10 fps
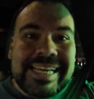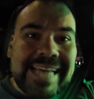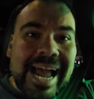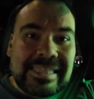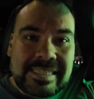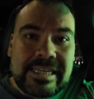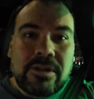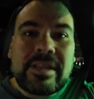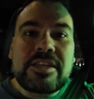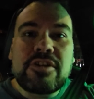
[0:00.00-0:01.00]
it's
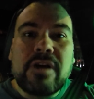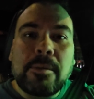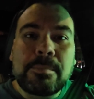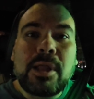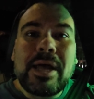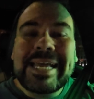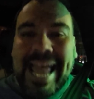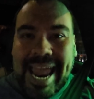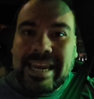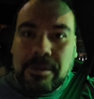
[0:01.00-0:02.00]
ideal that you unplug
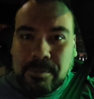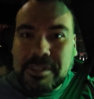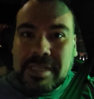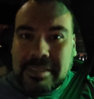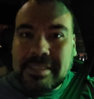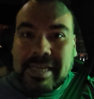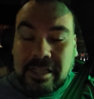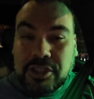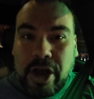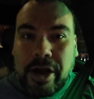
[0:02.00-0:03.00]
at eighty percent state
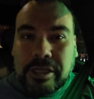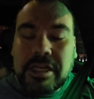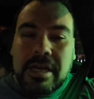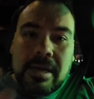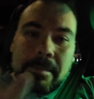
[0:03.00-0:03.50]
of charge,